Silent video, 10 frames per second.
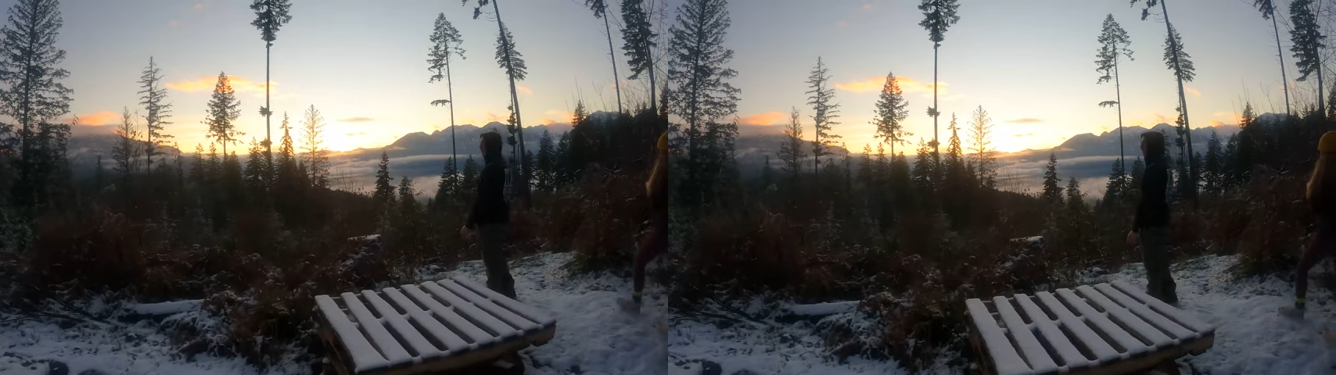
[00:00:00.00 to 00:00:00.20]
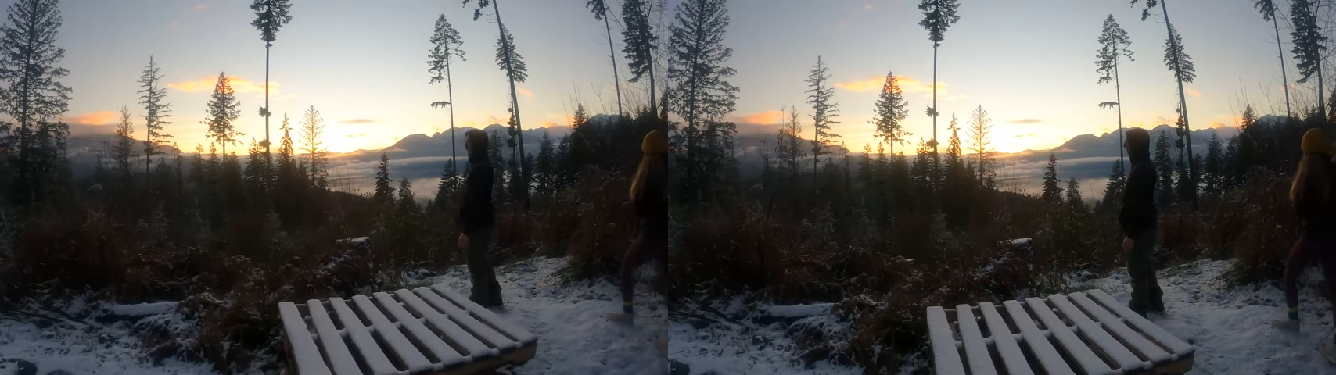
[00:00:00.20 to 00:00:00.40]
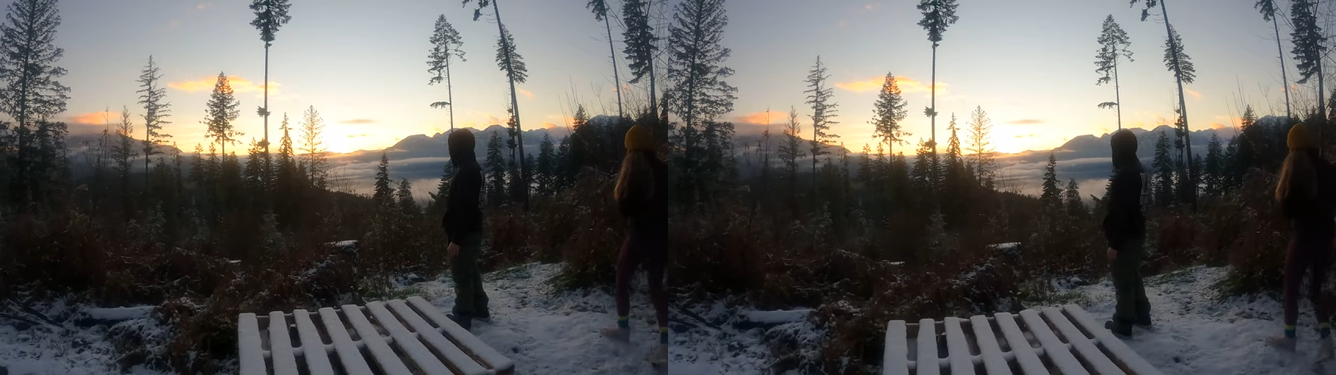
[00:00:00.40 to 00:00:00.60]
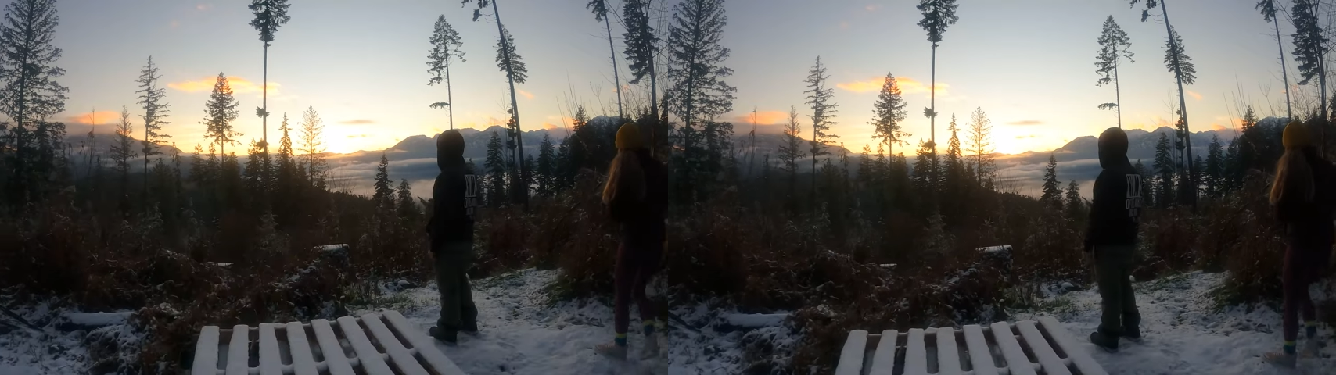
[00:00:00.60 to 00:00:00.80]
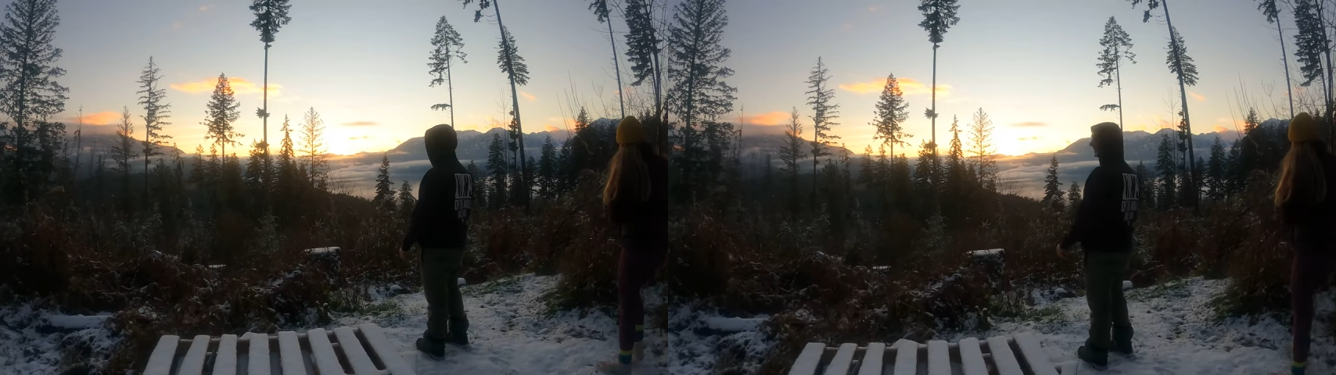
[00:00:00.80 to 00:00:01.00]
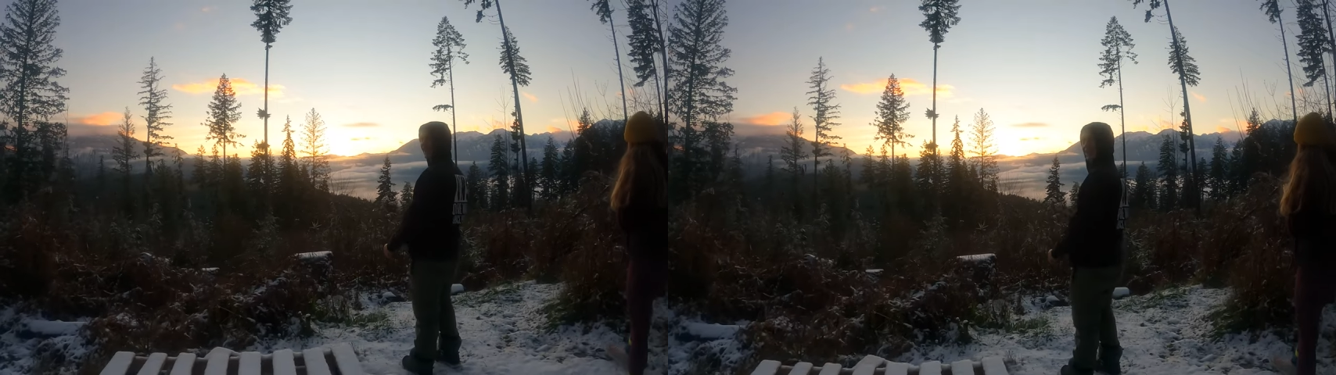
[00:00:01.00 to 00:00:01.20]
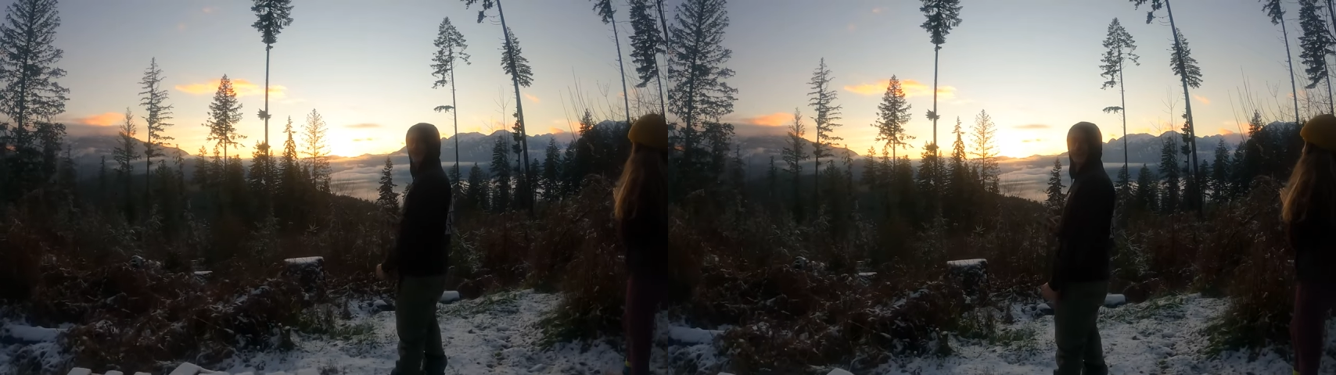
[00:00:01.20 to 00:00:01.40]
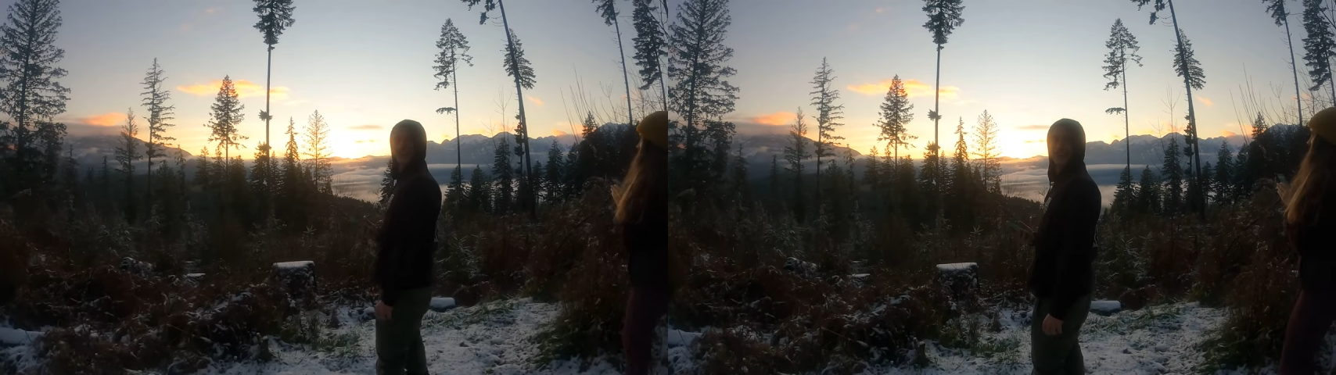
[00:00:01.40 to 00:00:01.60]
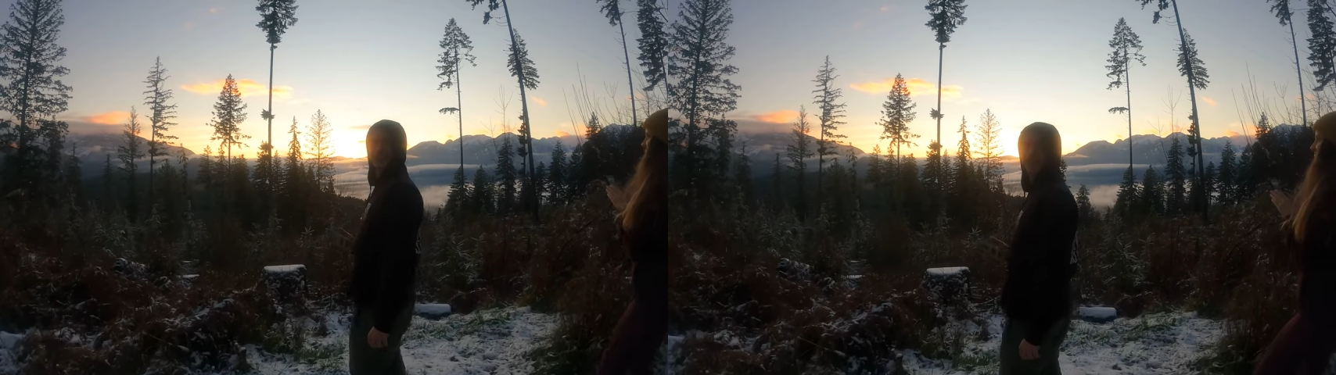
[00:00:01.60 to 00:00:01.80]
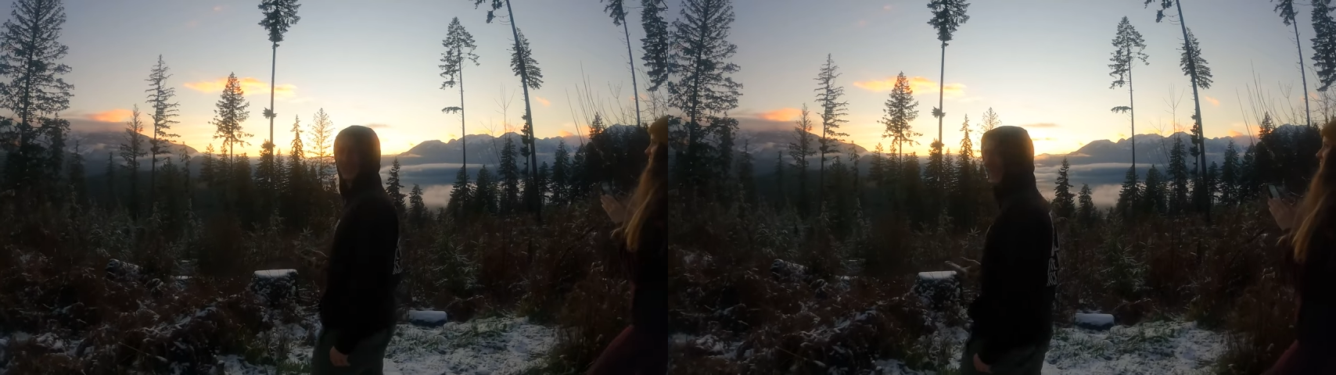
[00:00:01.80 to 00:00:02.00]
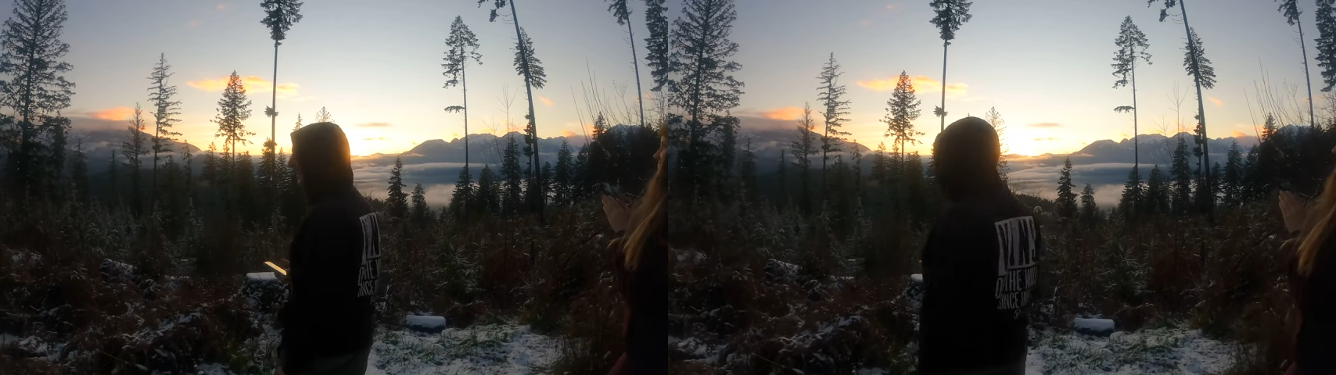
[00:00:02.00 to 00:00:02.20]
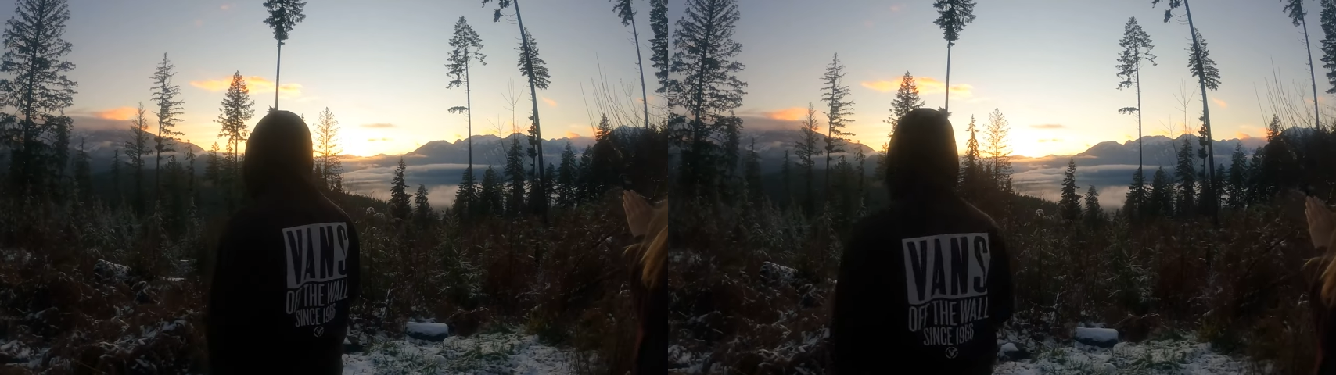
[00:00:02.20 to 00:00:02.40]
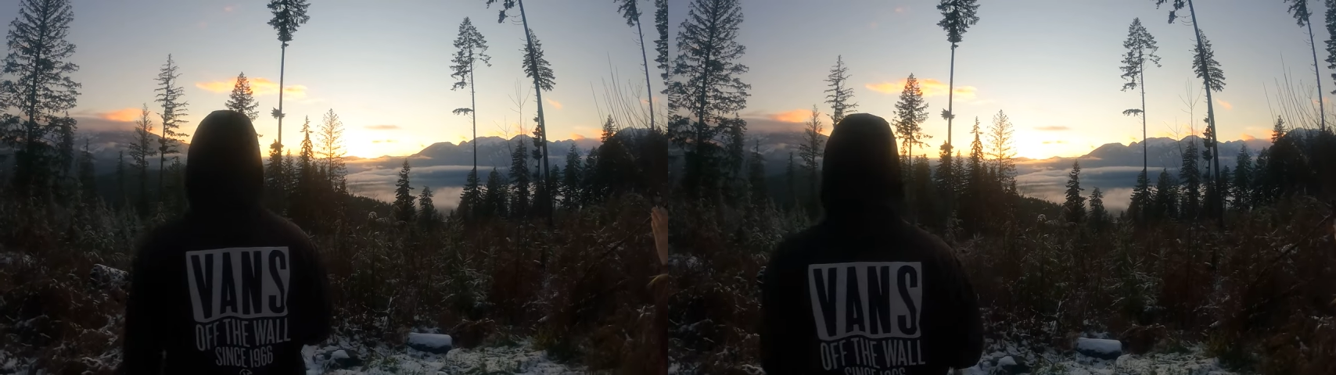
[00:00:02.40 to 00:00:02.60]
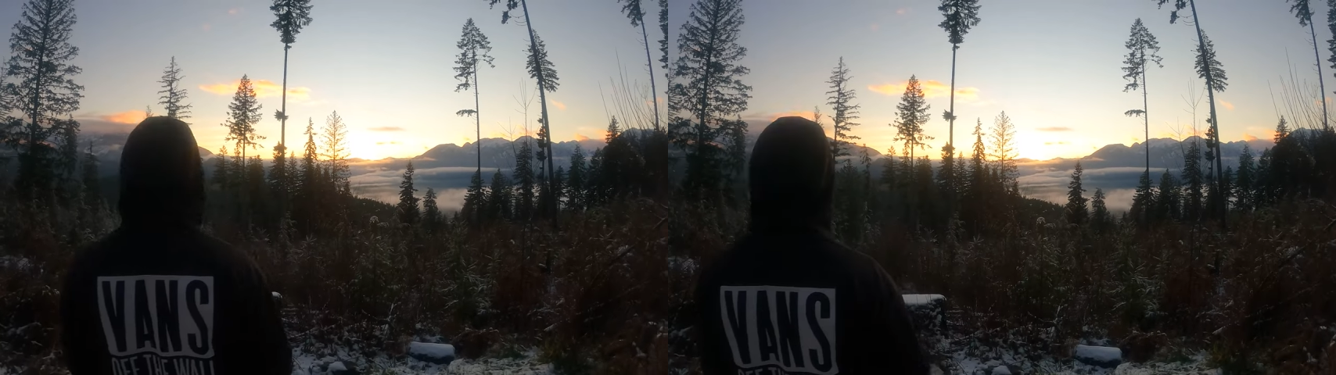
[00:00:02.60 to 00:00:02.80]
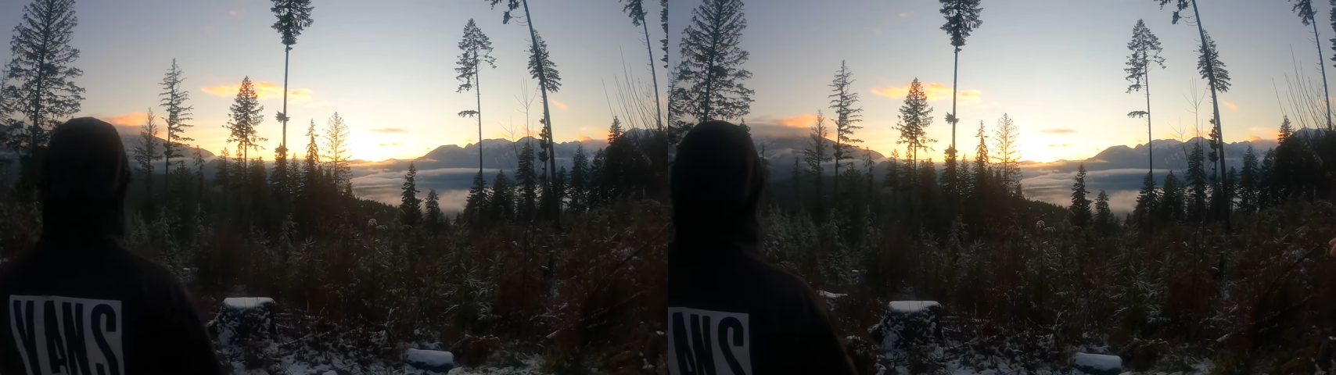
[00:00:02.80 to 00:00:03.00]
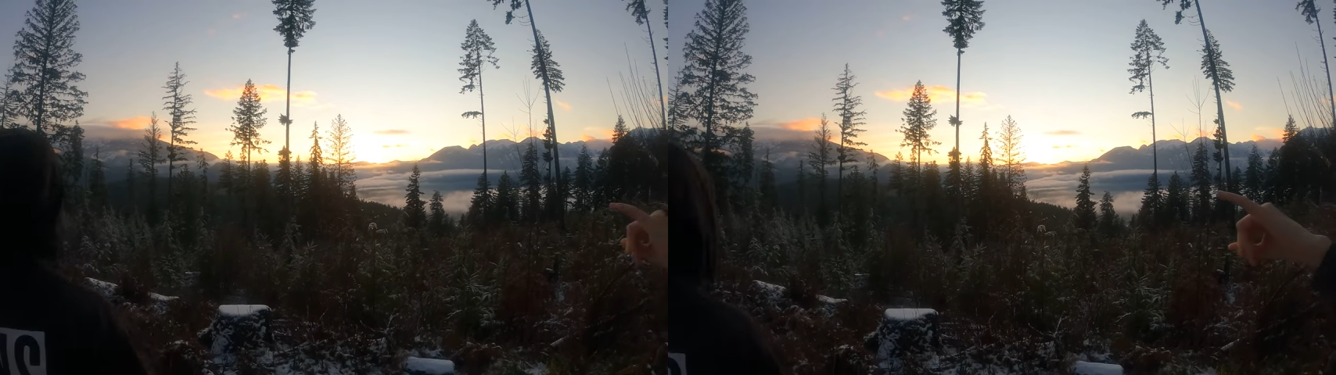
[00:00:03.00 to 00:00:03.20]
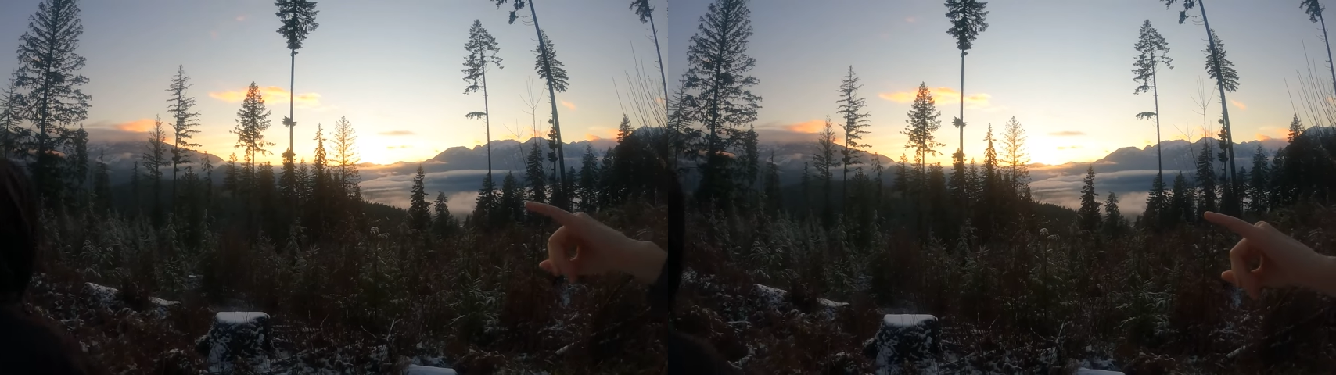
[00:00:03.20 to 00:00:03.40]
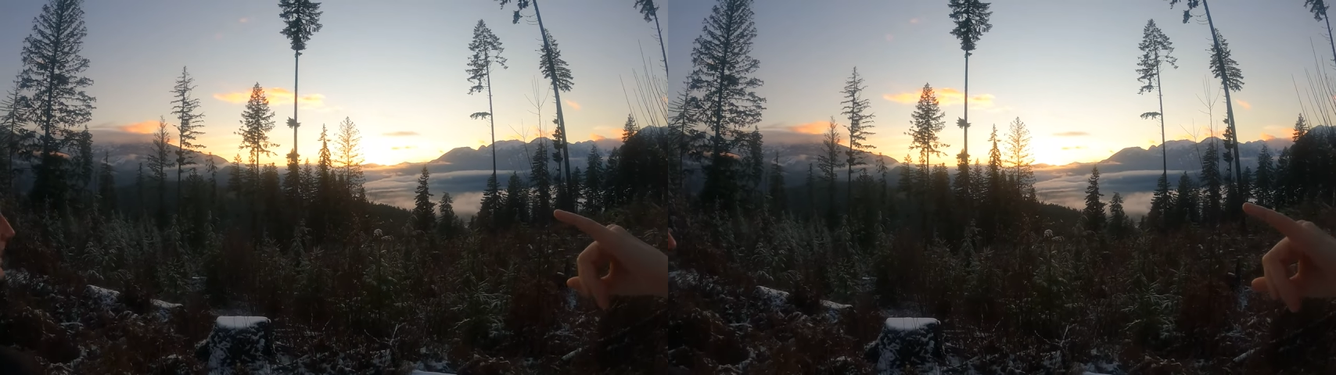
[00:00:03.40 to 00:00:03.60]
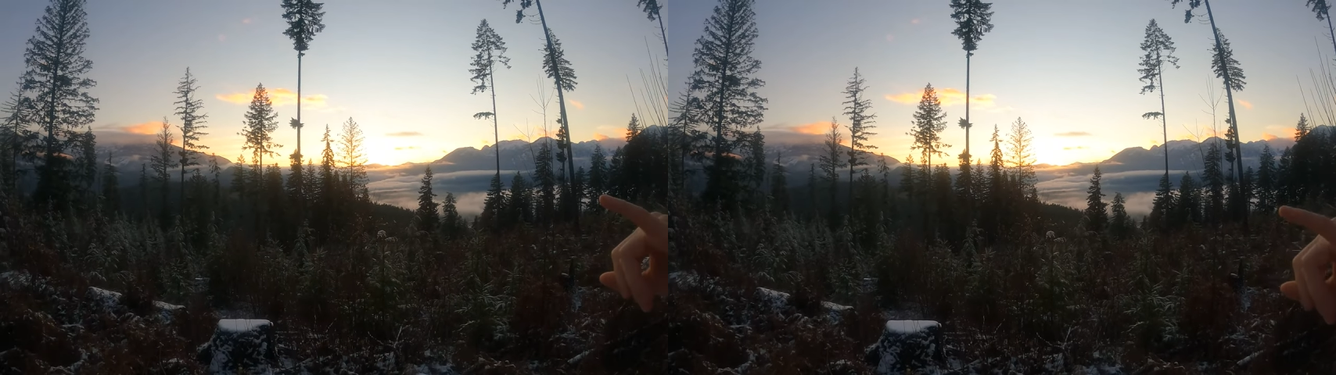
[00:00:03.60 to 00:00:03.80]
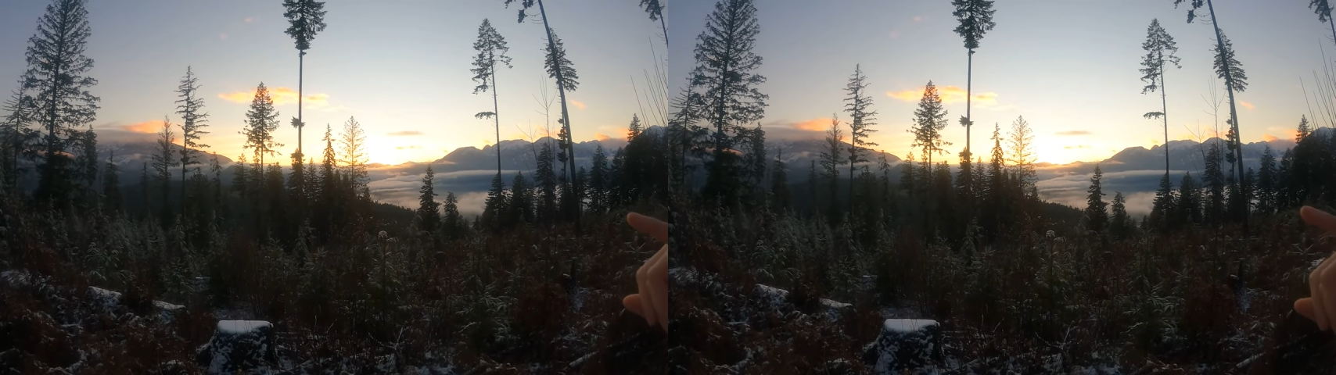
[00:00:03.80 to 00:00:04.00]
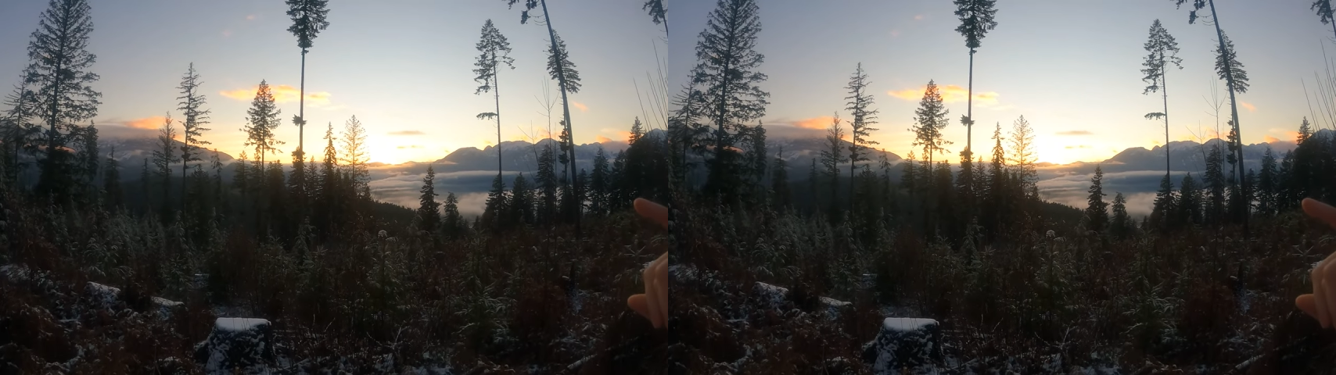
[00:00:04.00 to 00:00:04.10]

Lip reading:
No face is visible, so there are no lips to read.